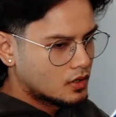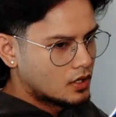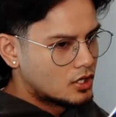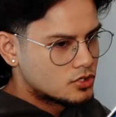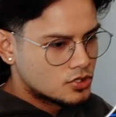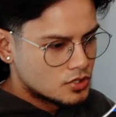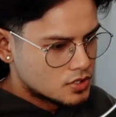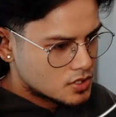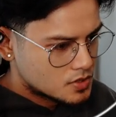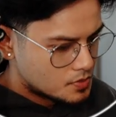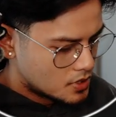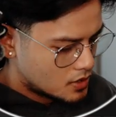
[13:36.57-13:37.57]
it should
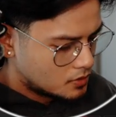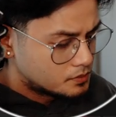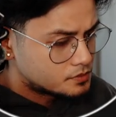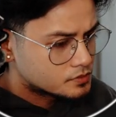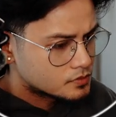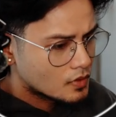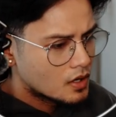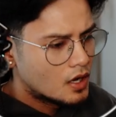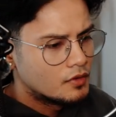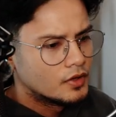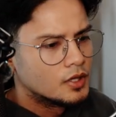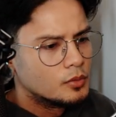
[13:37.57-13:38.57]
just be
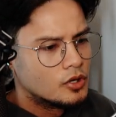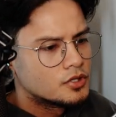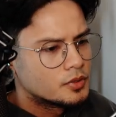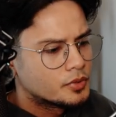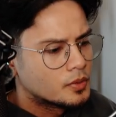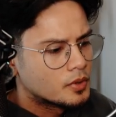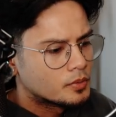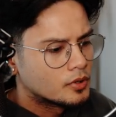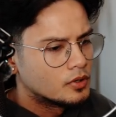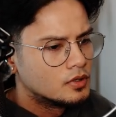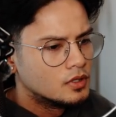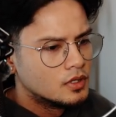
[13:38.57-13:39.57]
available in your Premiere
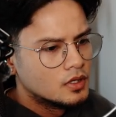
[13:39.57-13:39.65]
Pro.